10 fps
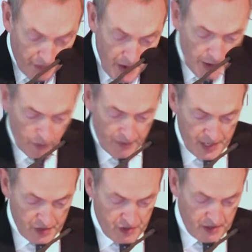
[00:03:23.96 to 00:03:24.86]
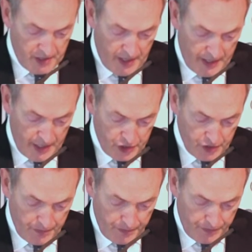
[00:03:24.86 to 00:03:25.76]
fear of instant
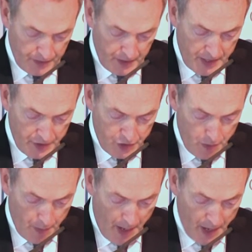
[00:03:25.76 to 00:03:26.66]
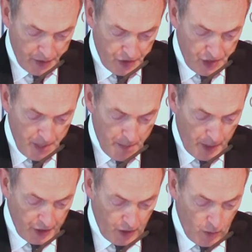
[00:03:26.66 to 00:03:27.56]
annihilation led the superpowers to seek
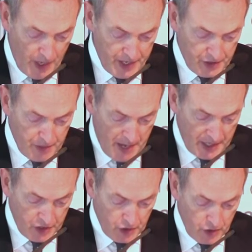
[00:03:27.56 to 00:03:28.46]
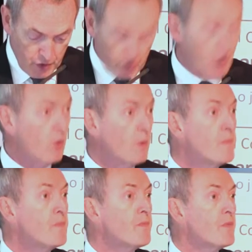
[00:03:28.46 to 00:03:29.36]
political ways to manage and control
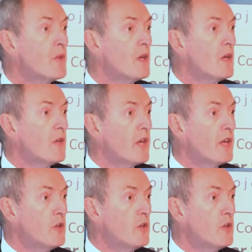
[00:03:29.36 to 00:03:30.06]
their